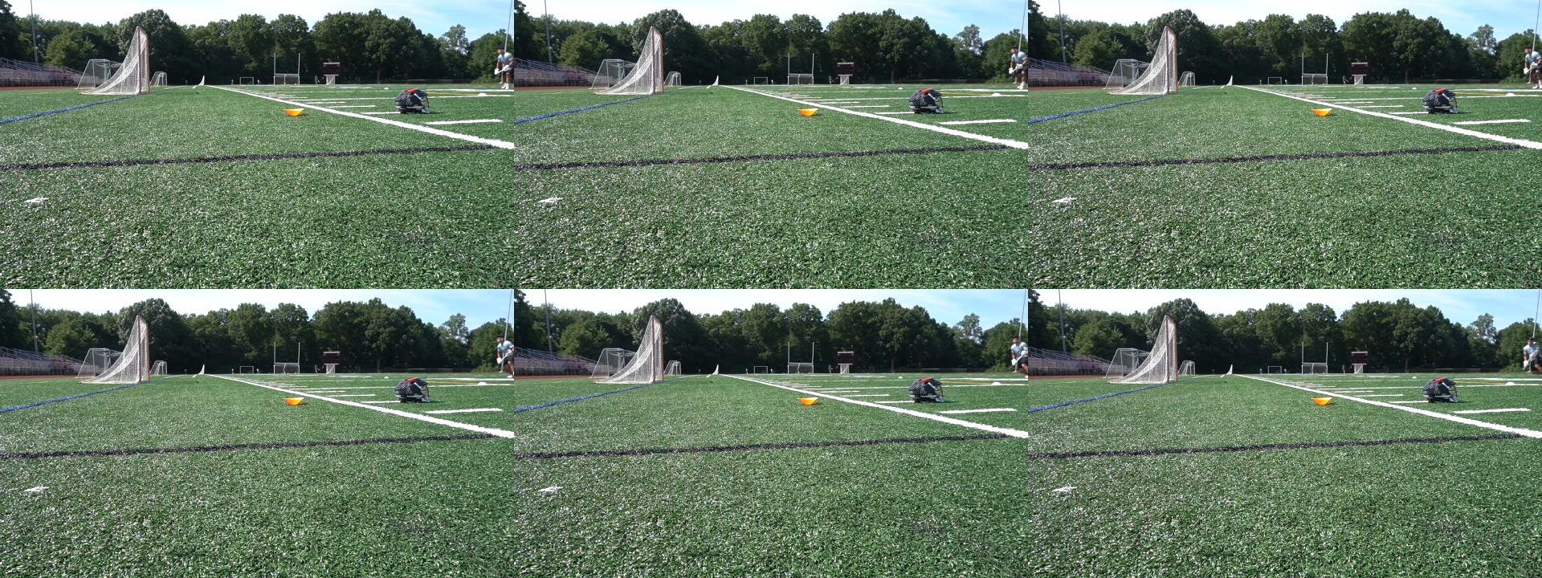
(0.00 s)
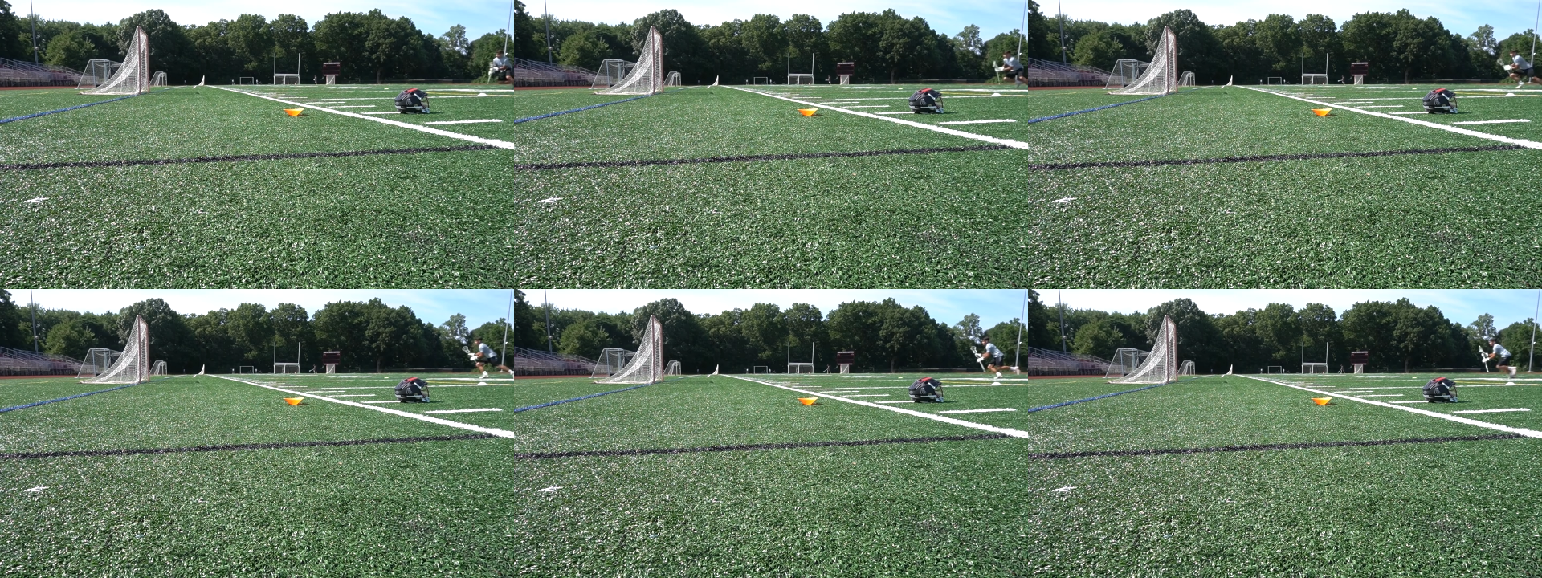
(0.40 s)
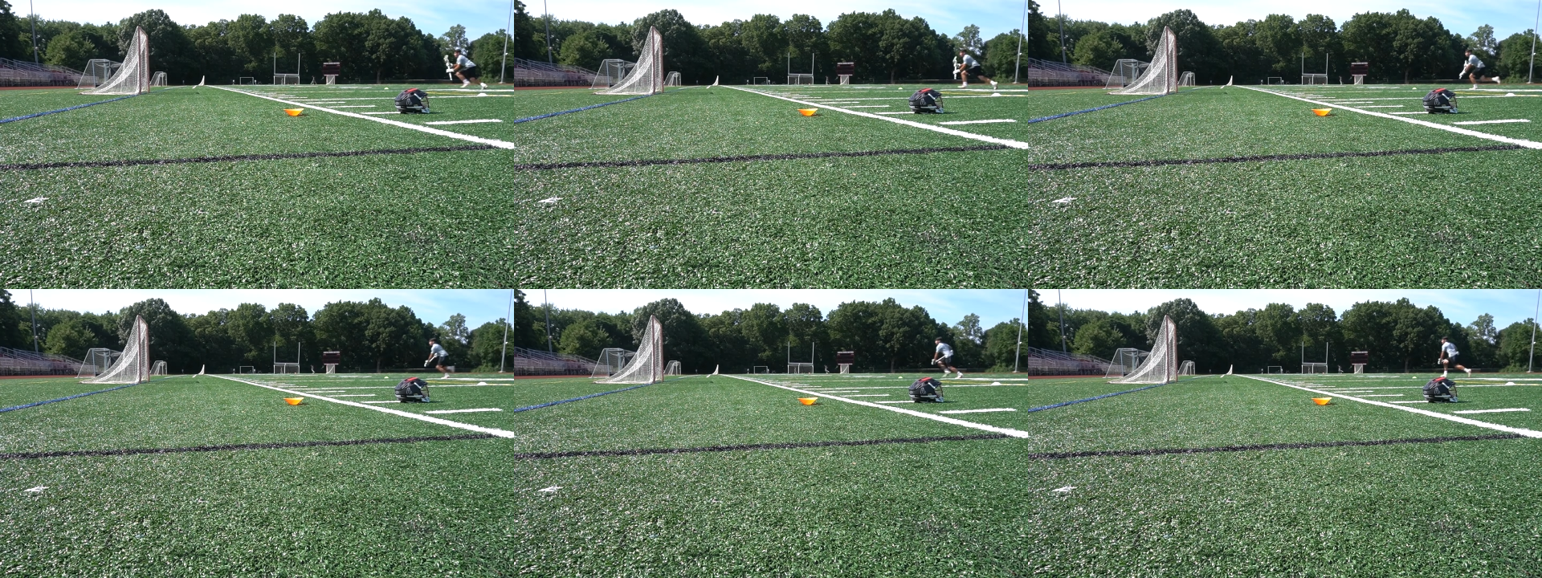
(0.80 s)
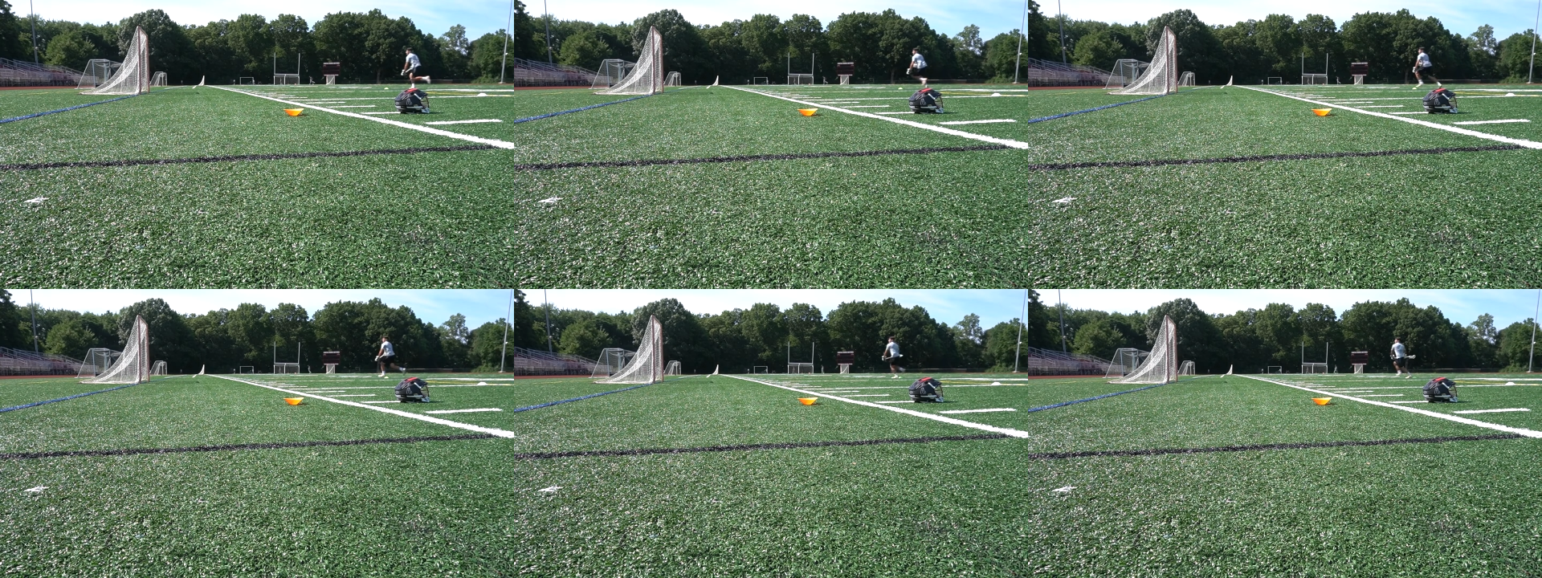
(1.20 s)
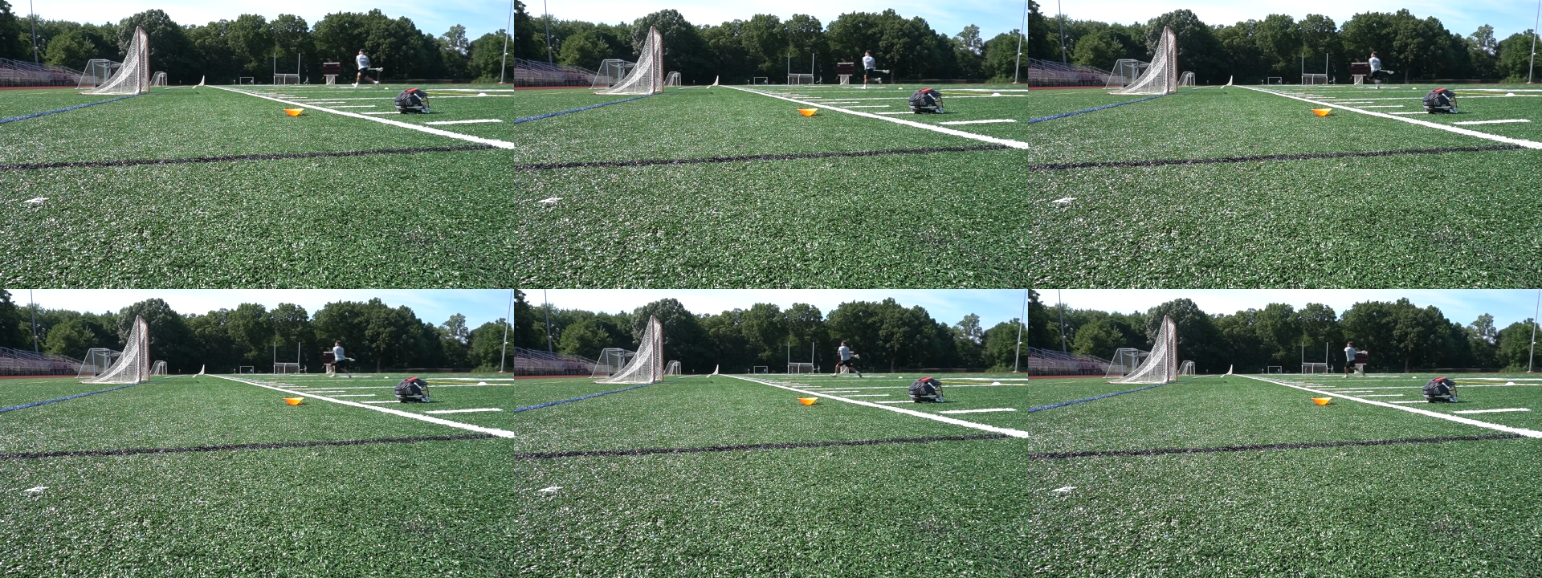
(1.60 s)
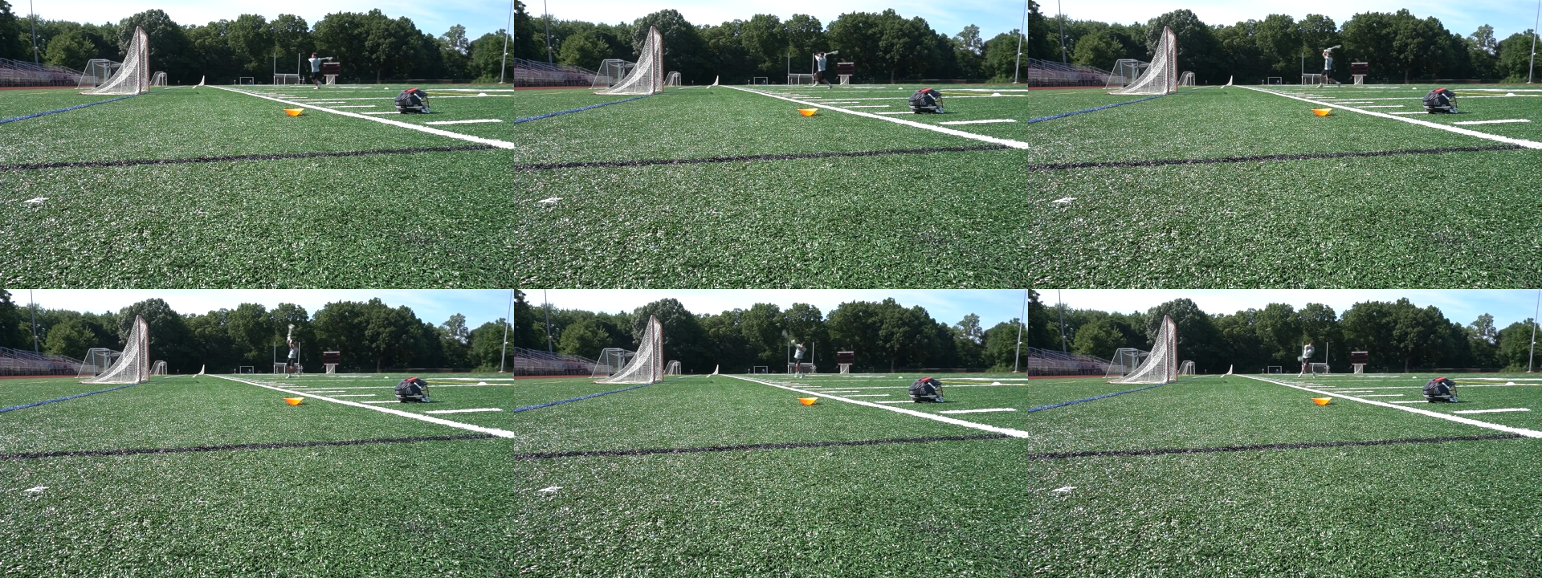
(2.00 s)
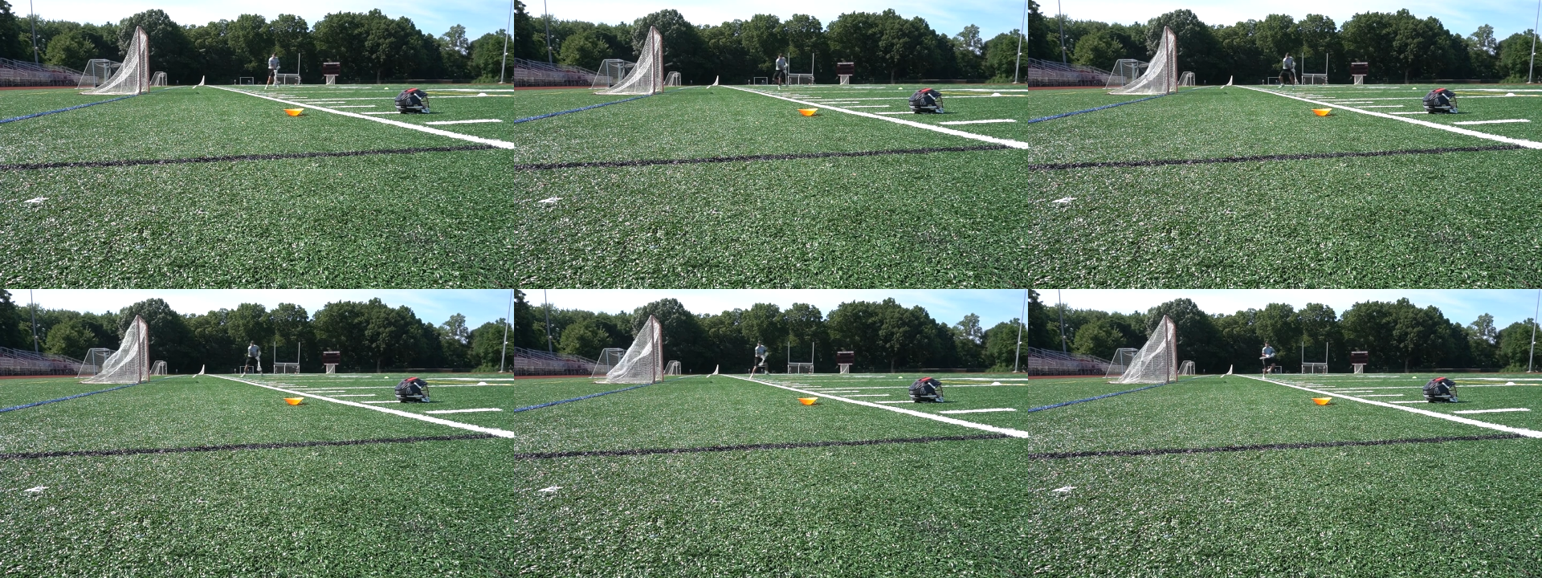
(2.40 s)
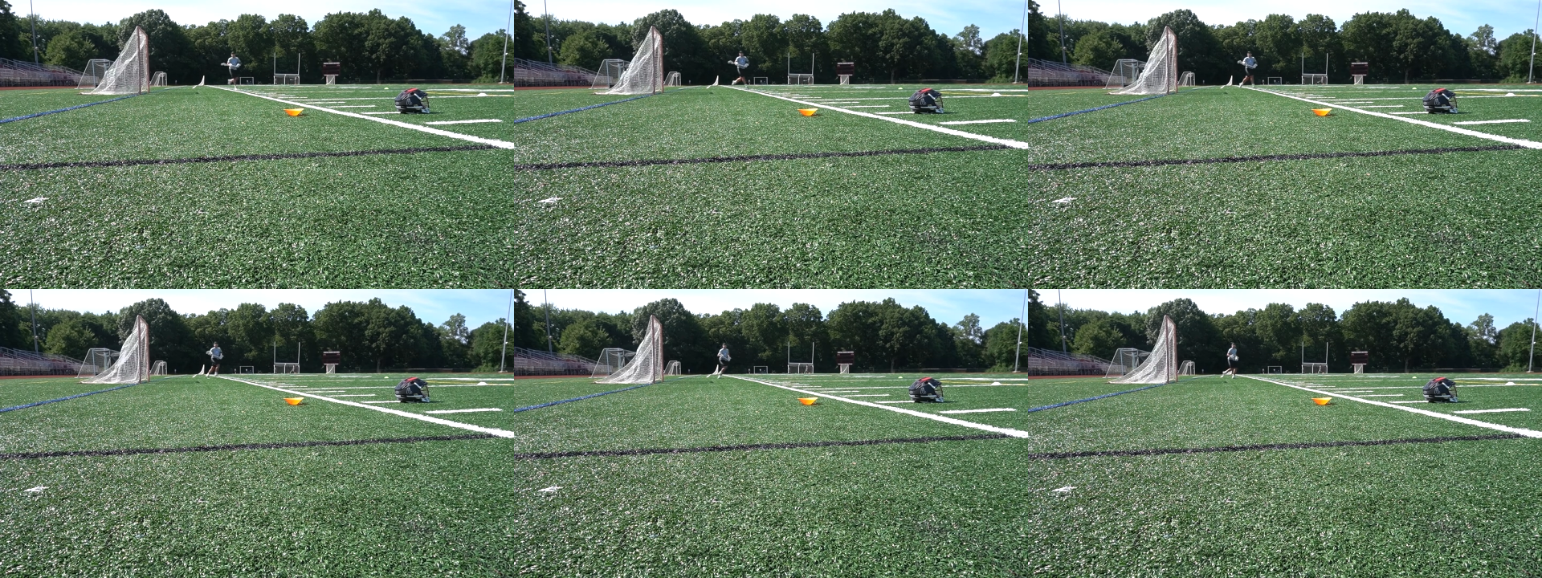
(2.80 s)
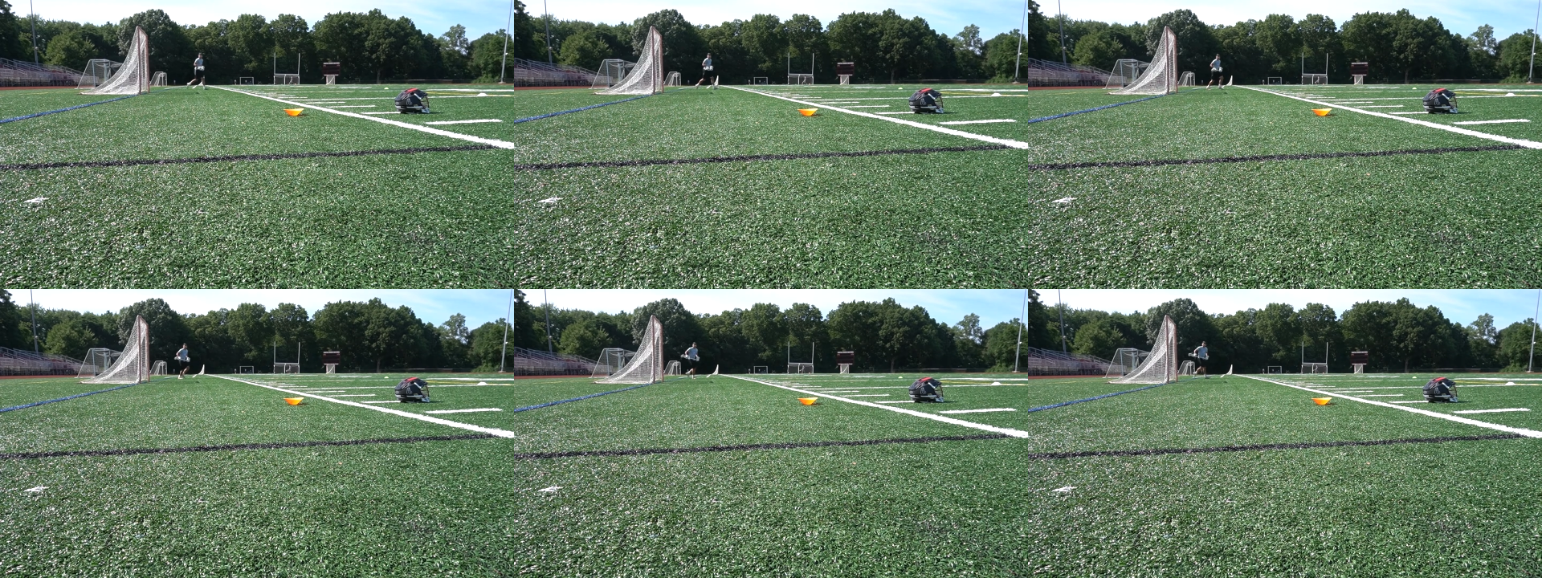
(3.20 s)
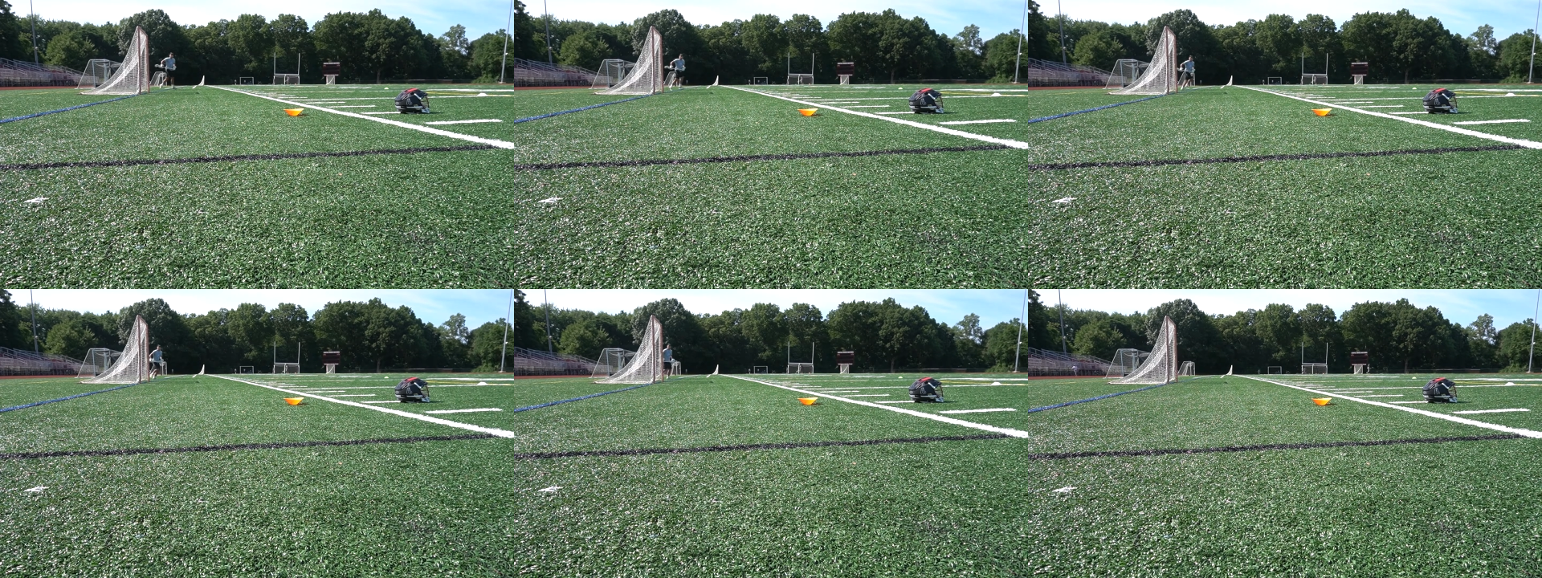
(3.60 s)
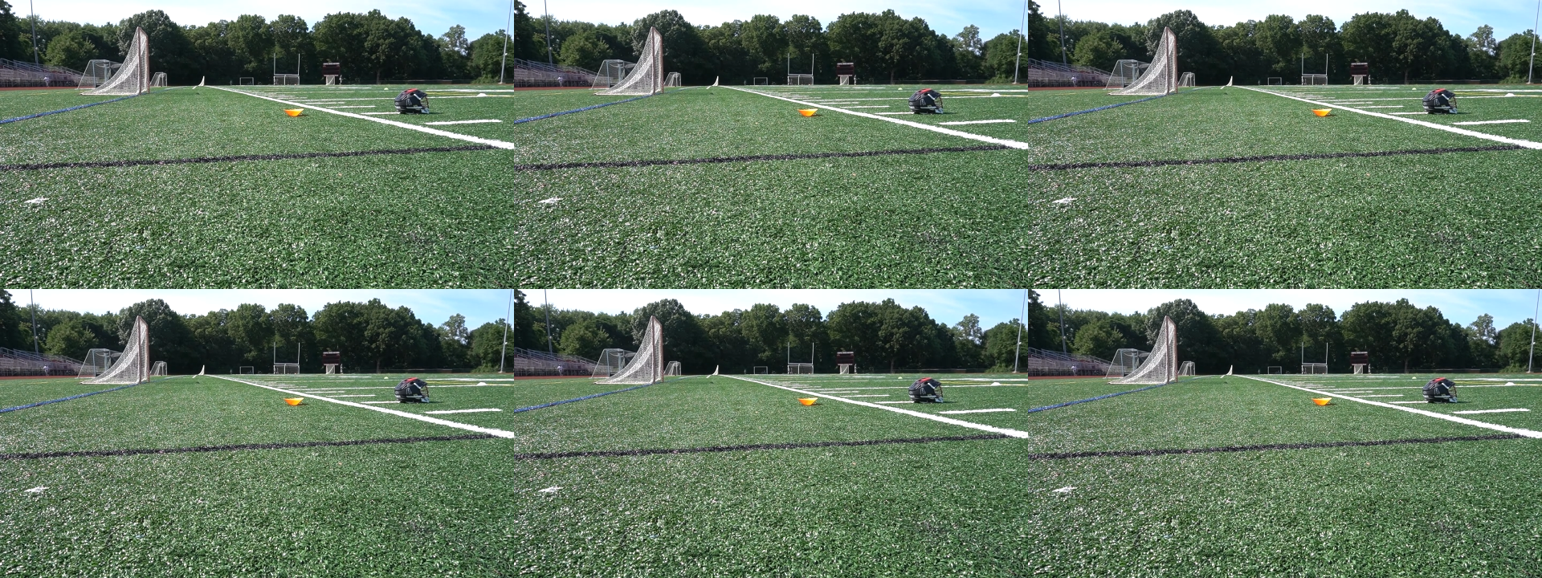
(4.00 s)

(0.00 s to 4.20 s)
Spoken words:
Nobody's mouth can be seen.